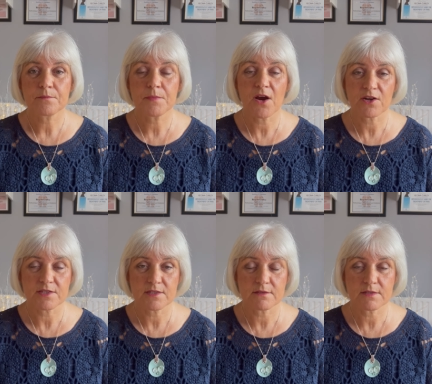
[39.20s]

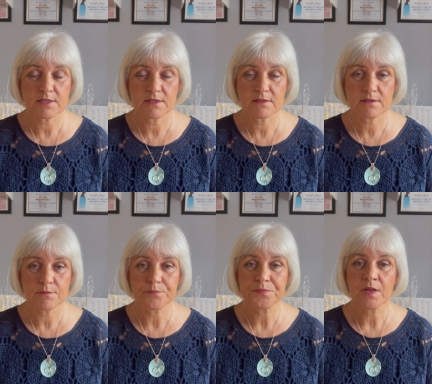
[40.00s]
Parkinson's disease.
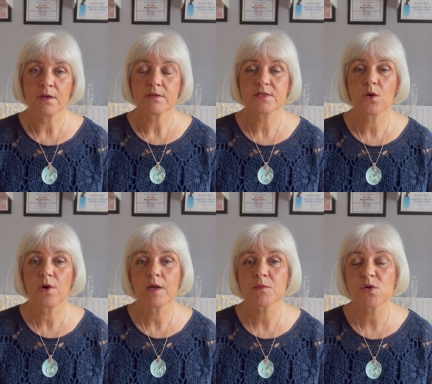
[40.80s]
So
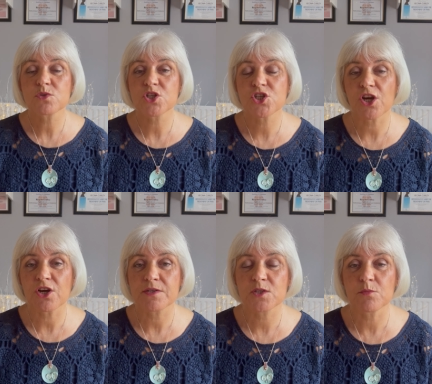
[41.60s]
I'm going to
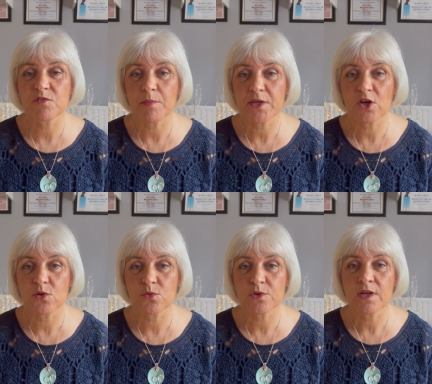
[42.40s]
share some of my
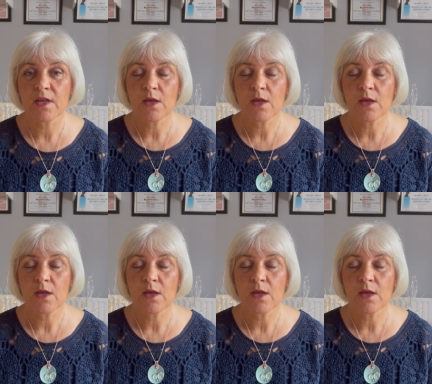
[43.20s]
own